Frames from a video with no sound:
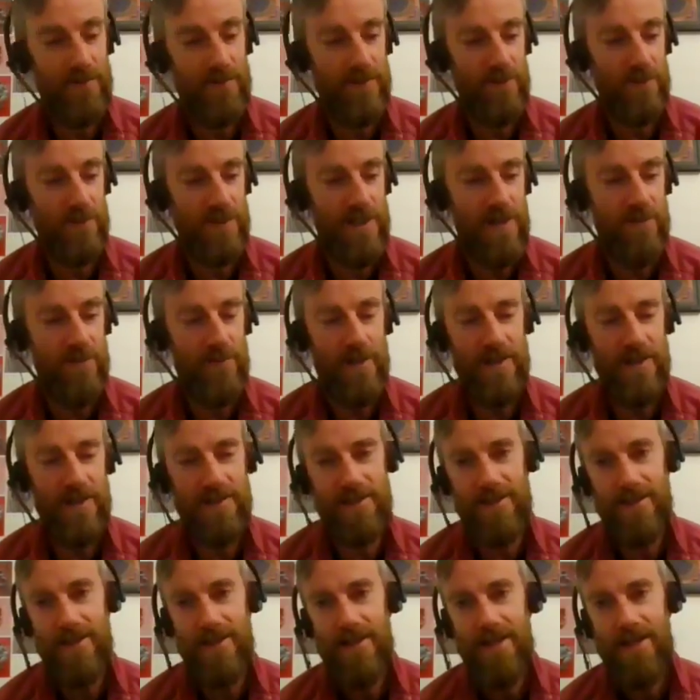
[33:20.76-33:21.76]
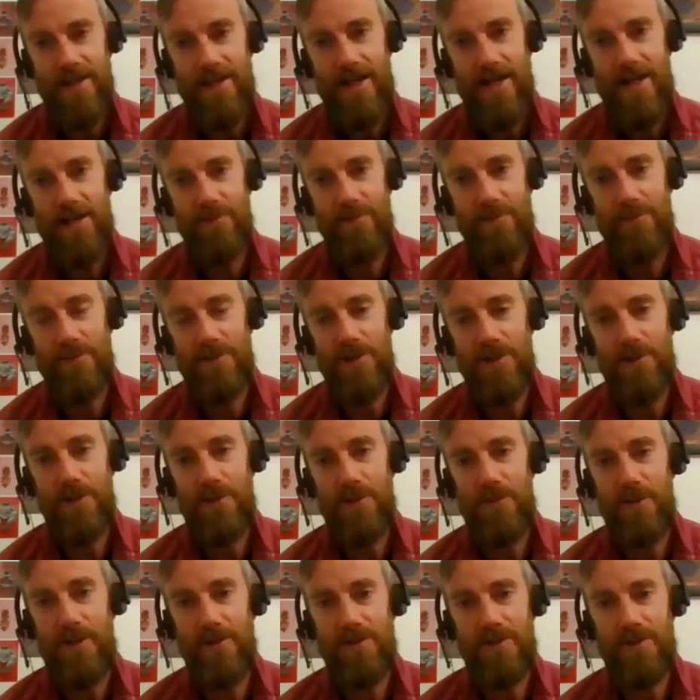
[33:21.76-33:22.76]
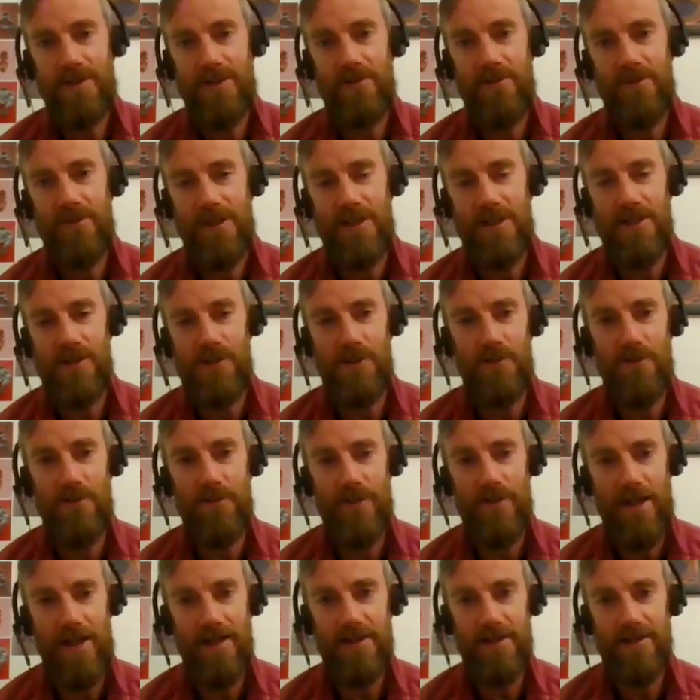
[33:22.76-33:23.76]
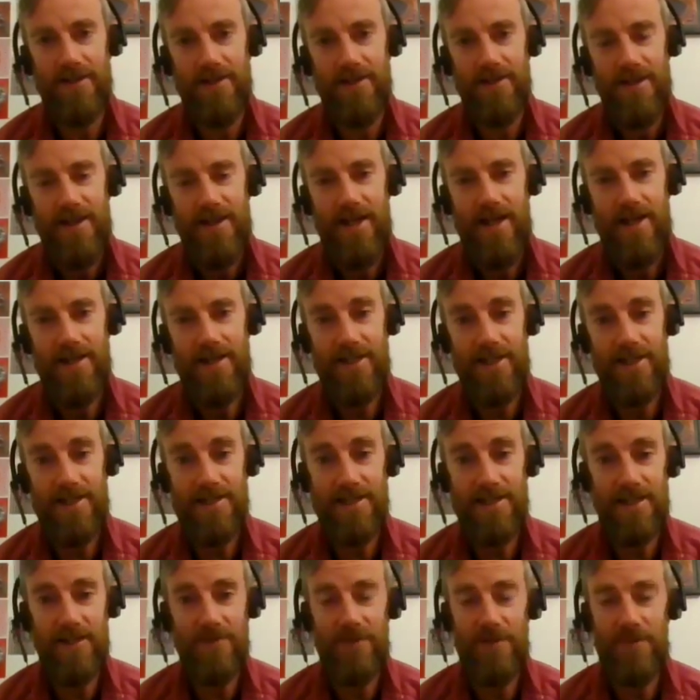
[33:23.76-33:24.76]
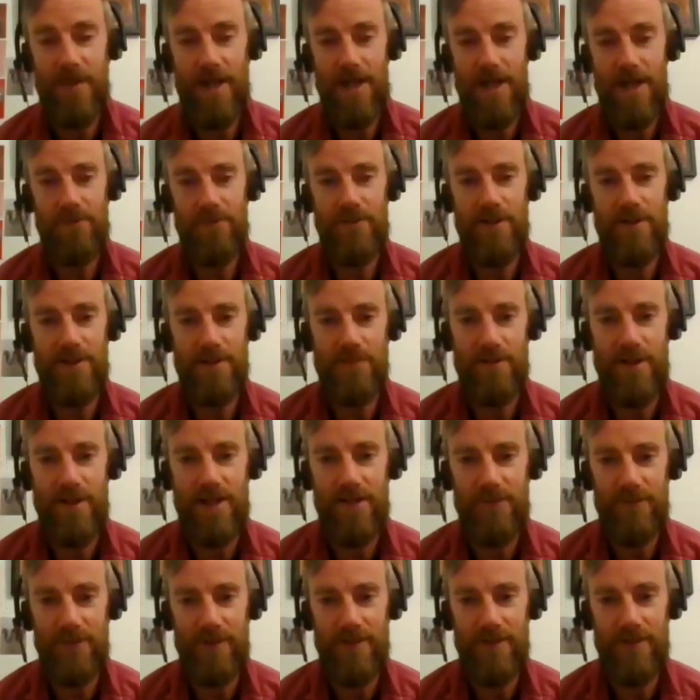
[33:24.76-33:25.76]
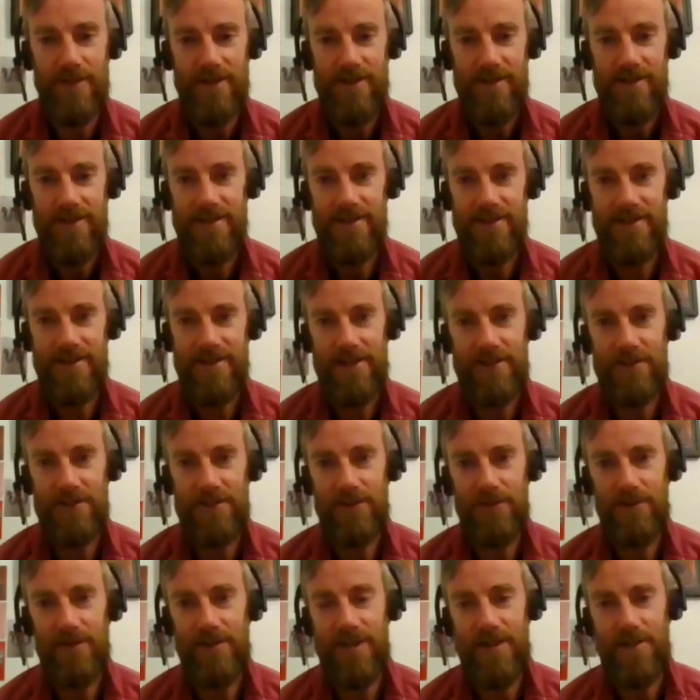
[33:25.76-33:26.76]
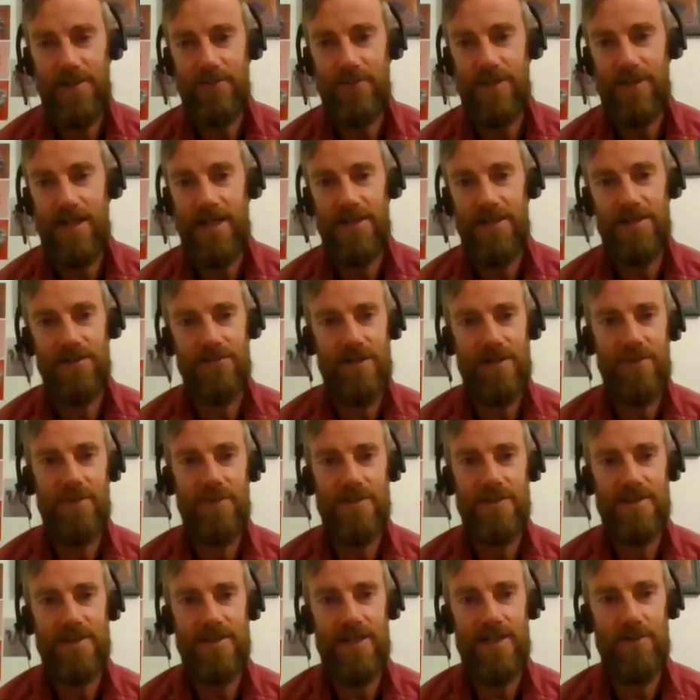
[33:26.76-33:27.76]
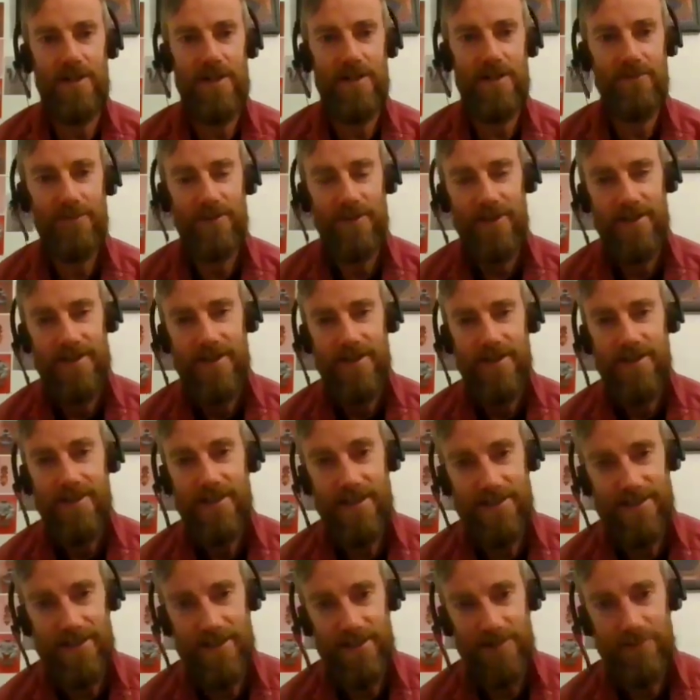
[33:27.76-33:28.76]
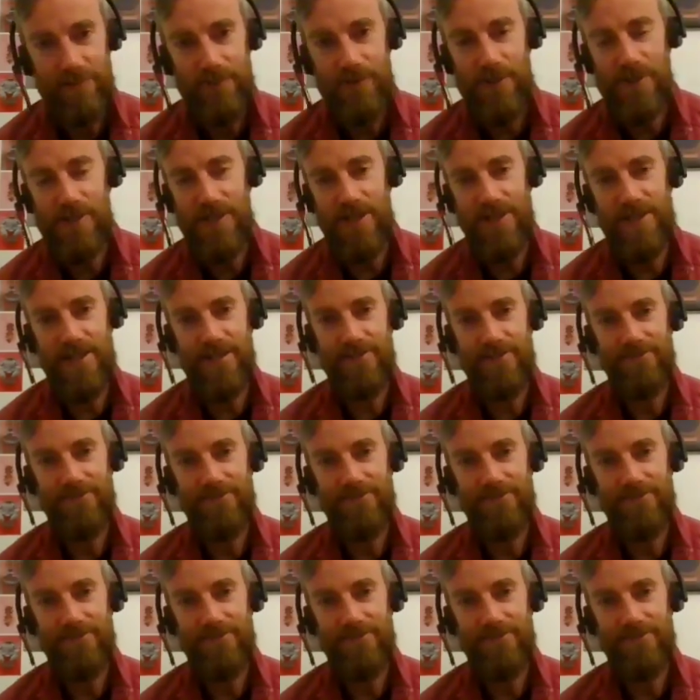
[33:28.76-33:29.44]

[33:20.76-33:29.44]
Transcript: Social Democrats, and we'll be talking about that very issue of health. And thanks, Niamh, in the background as well for the technical, and I'm glad the Gremlin stayed away. Thanks again, appreciate that.